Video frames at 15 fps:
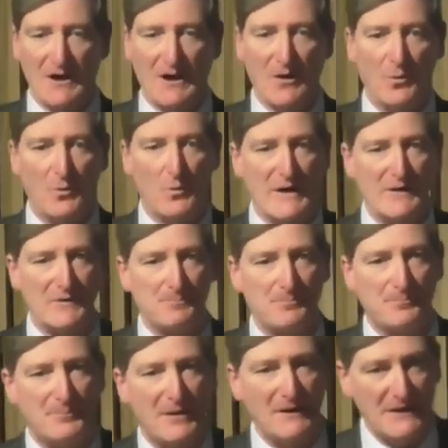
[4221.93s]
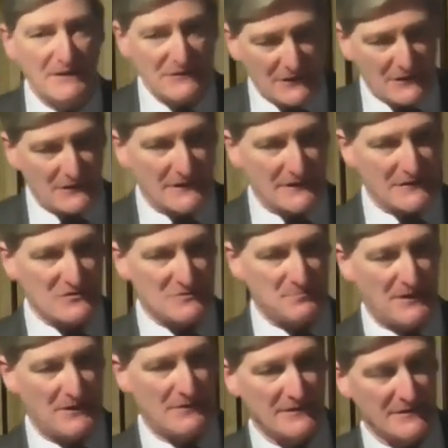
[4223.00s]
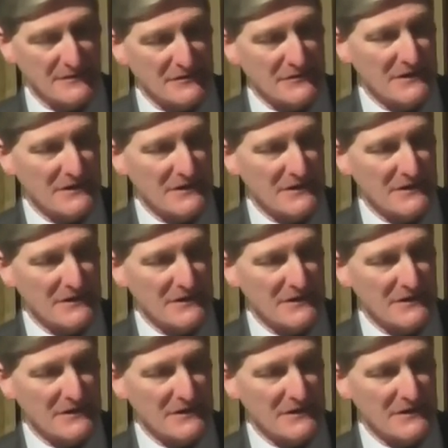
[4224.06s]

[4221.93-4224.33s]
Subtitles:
with political experience